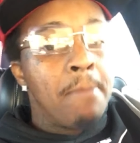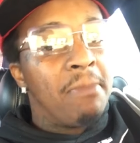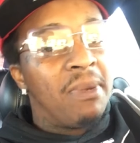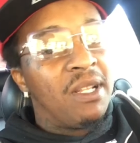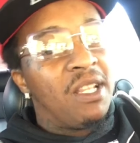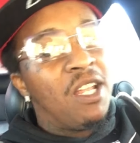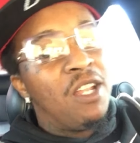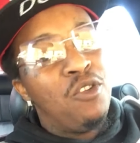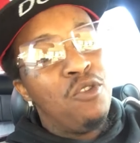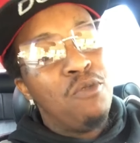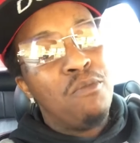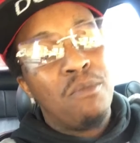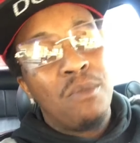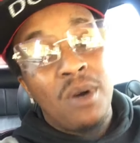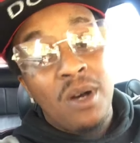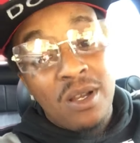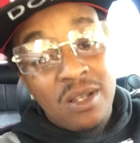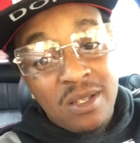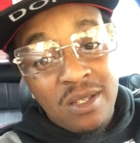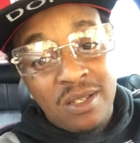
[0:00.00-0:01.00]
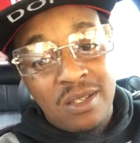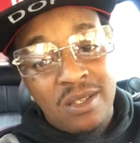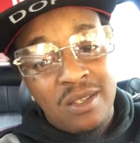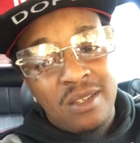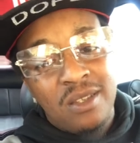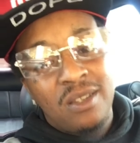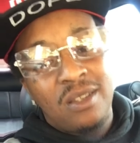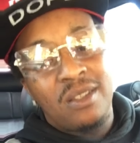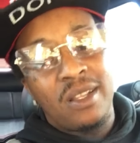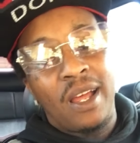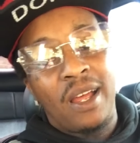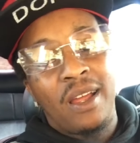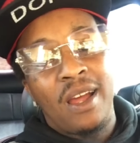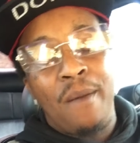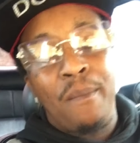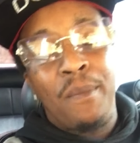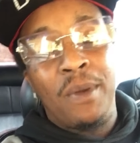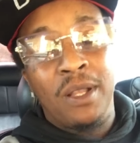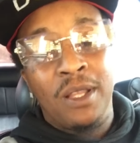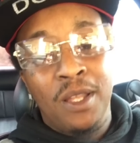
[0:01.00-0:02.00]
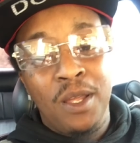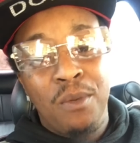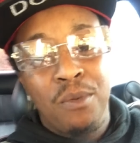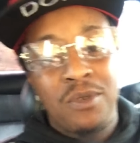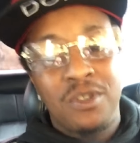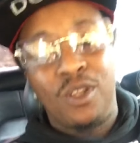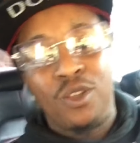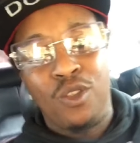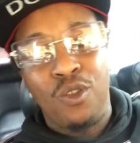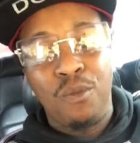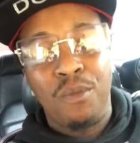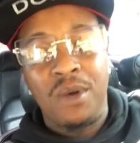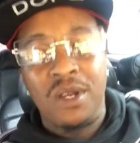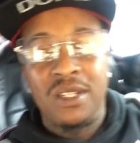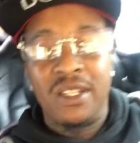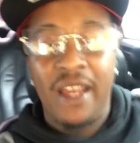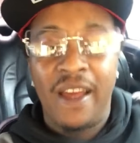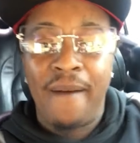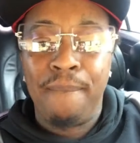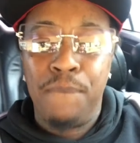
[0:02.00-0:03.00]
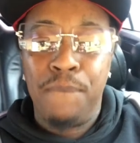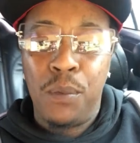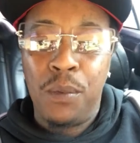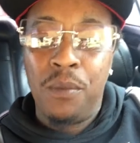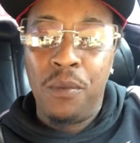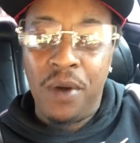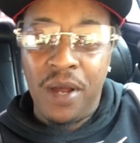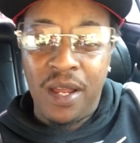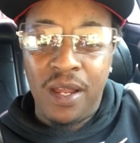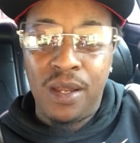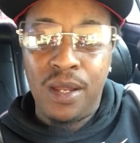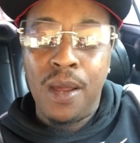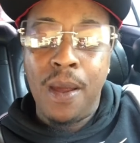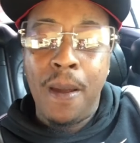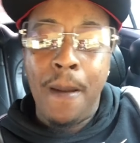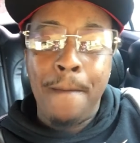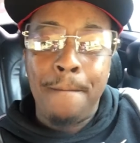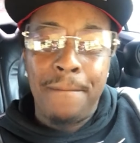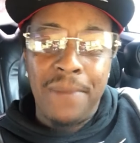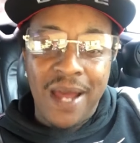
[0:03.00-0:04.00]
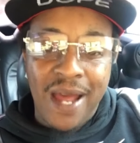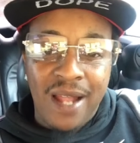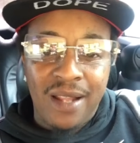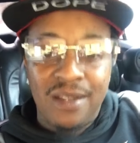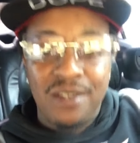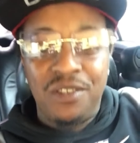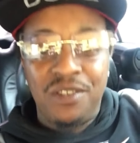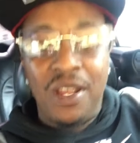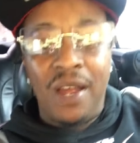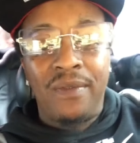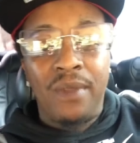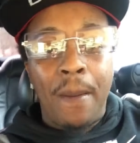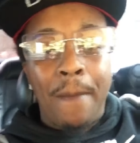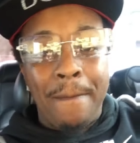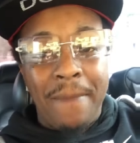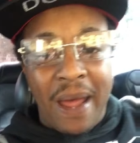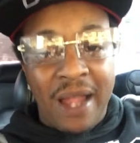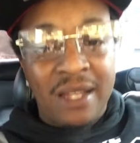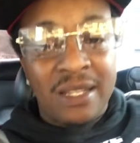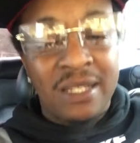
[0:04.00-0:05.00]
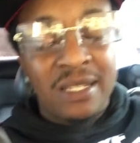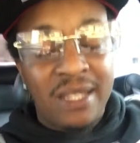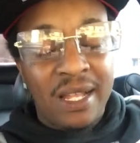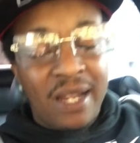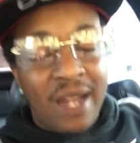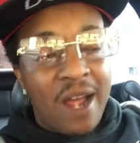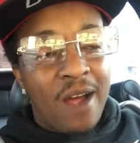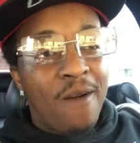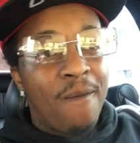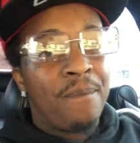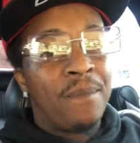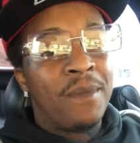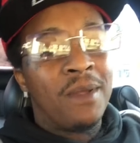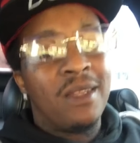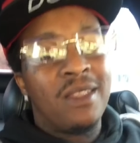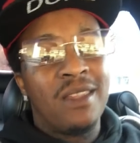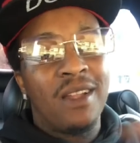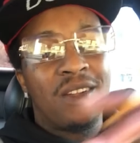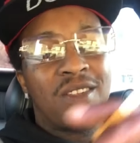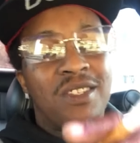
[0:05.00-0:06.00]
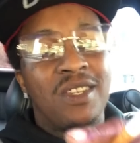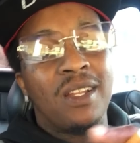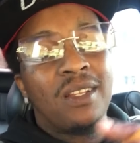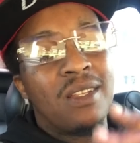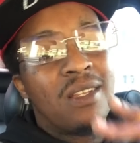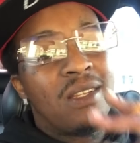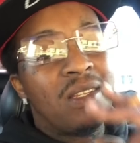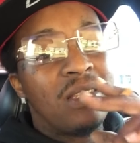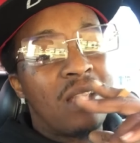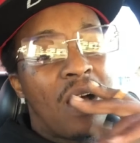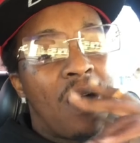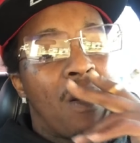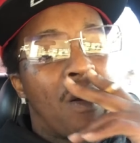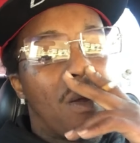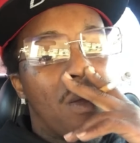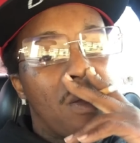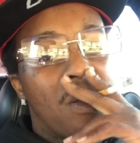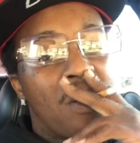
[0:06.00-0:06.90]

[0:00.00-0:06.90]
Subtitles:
But then you must, like, I'm a Libra, so you must have what? Balance. You have to balance that out. Now check this out.